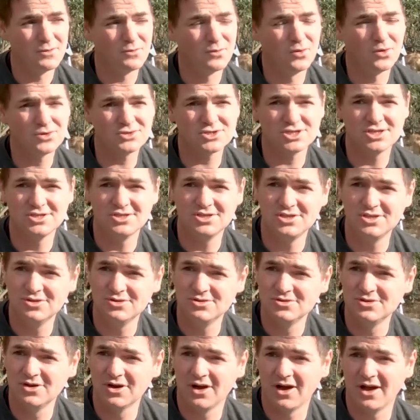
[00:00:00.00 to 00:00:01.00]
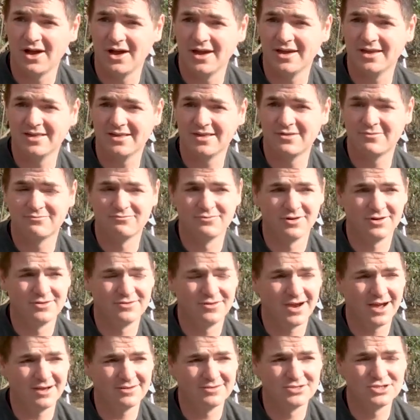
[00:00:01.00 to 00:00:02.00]
watching you guys run
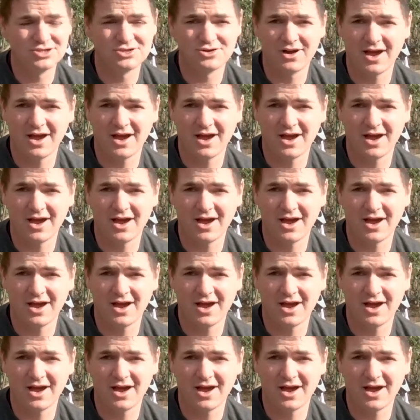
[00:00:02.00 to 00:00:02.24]
around